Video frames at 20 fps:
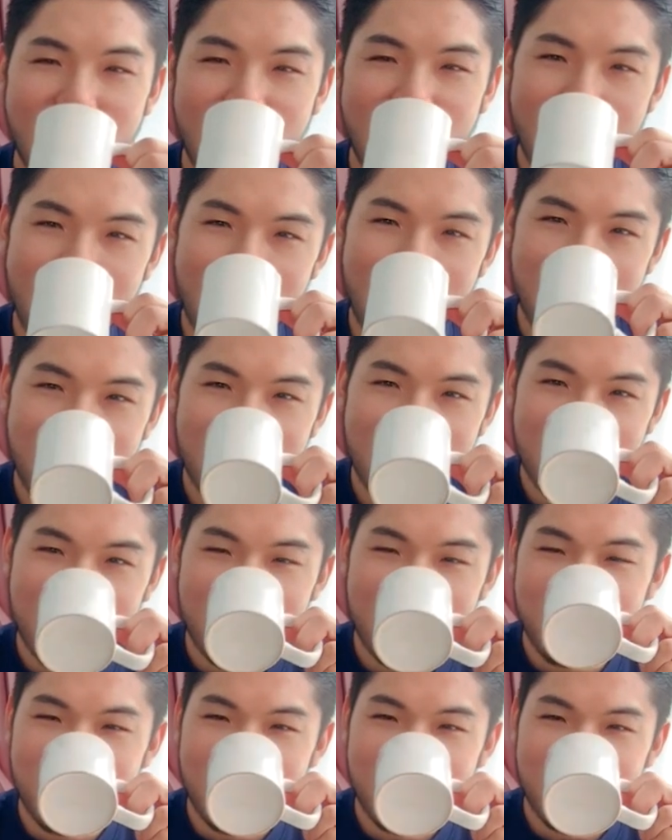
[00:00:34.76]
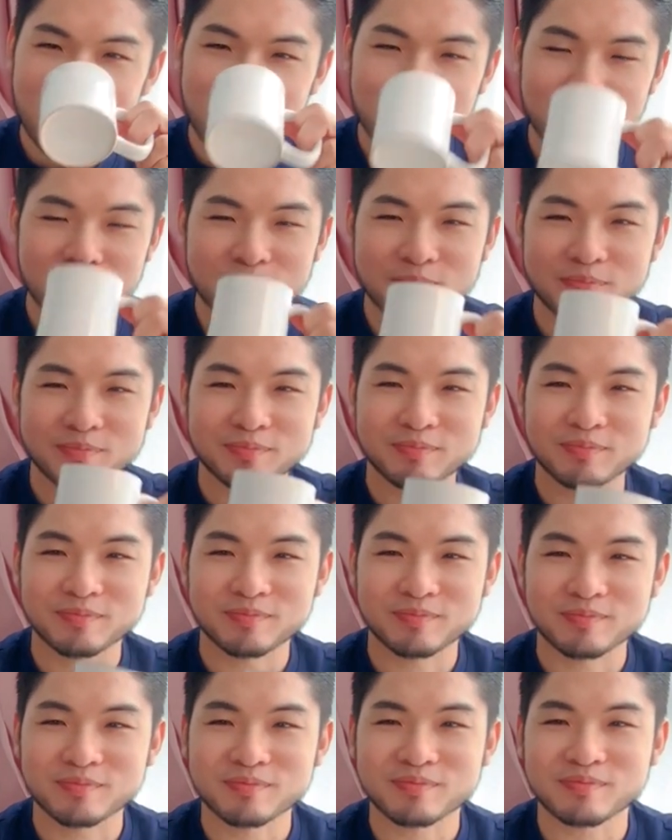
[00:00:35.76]

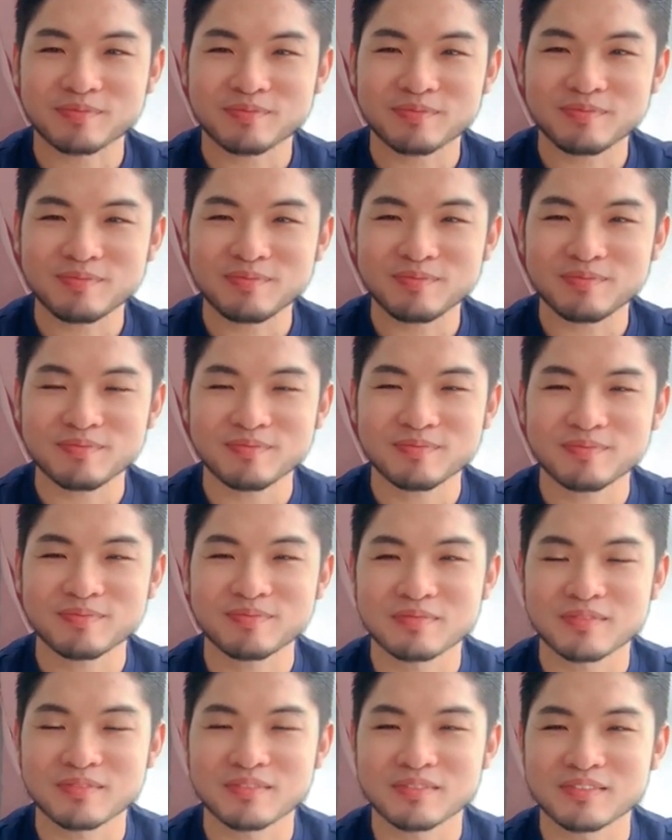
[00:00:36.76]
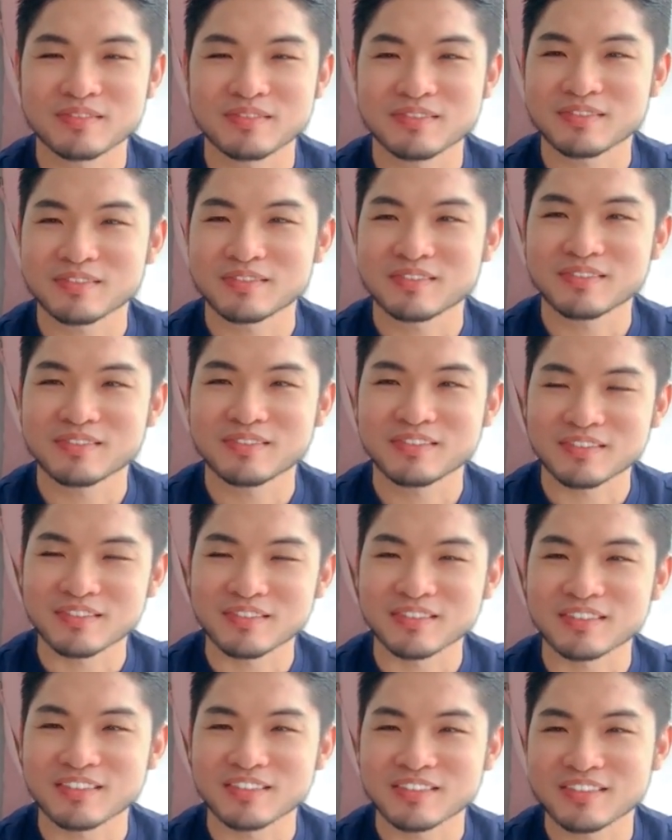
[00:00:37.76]

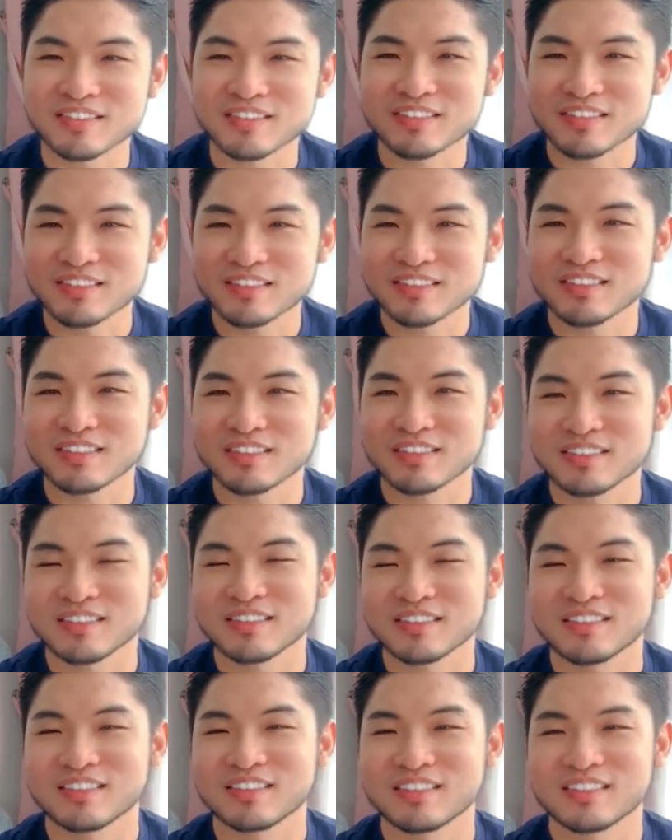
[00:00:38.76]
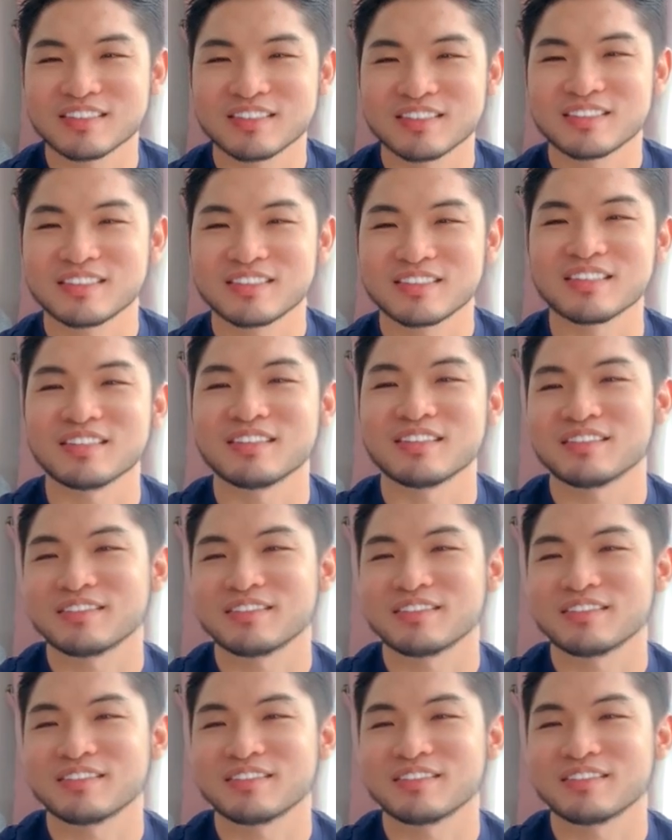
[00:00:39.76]
(not speaking)